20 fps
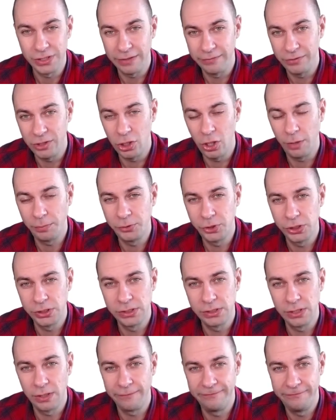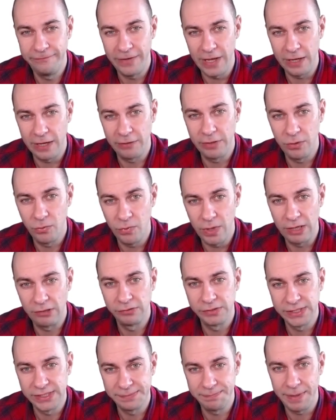If the options are very well
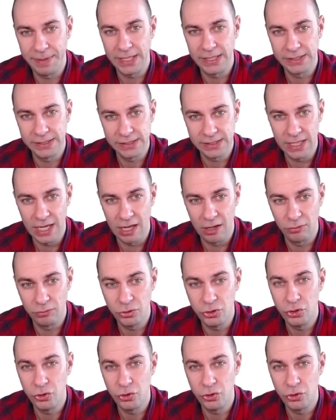spaced out,